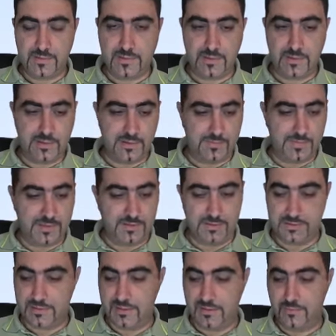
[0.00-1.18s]
I can make
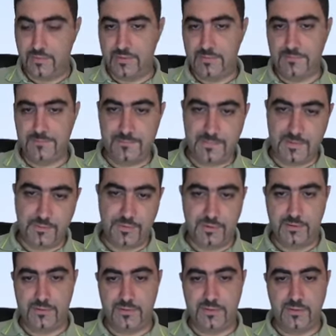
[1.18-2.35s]
this A1 and we're
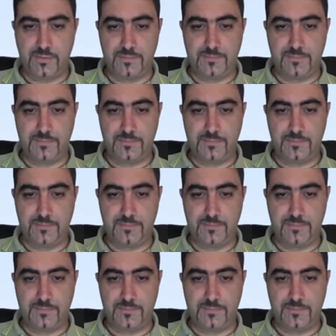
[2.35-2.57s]
good to